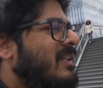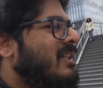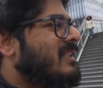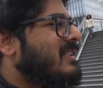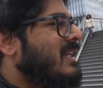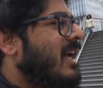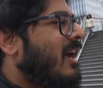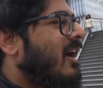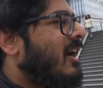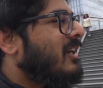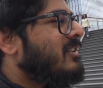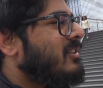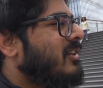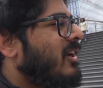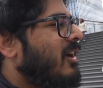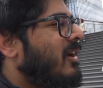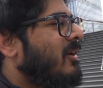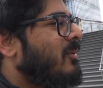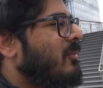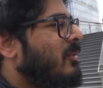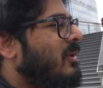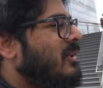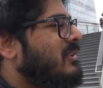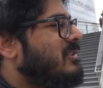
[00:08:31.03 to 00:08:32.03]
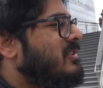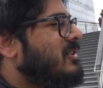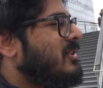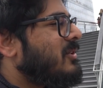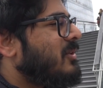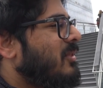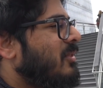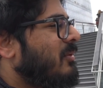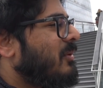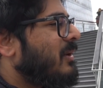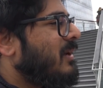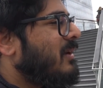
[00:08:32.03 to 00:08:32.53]
is that octagon? 1, 2,
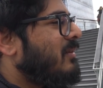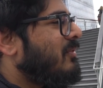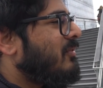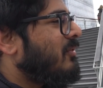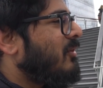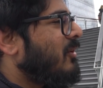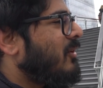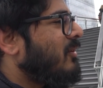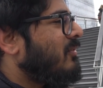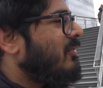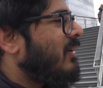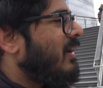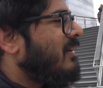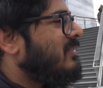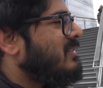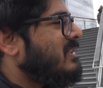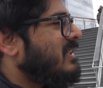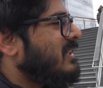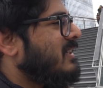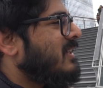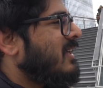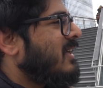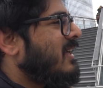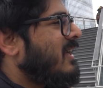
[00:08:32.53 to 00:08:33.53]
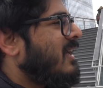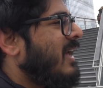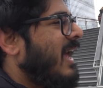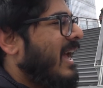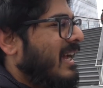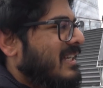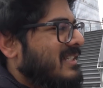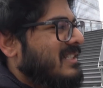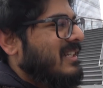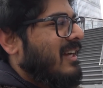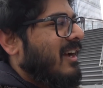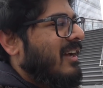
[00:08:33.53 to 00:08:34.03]
3, 4, 5, 6
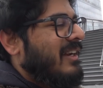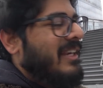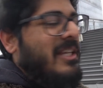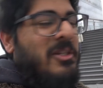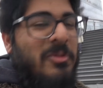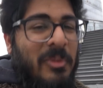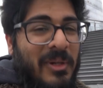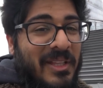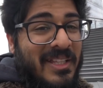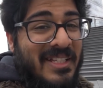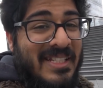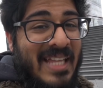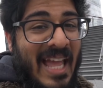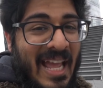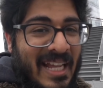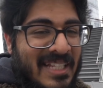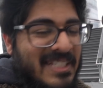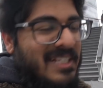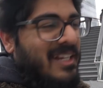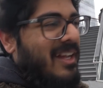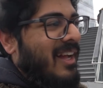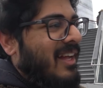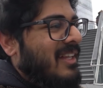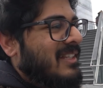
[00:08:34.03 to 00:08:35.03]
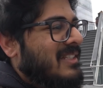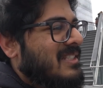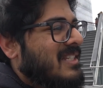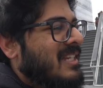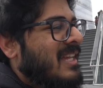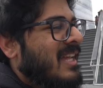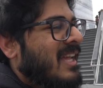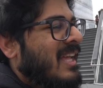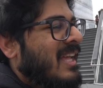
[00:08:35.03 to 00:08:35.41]
hexagon. Each one of these hexagons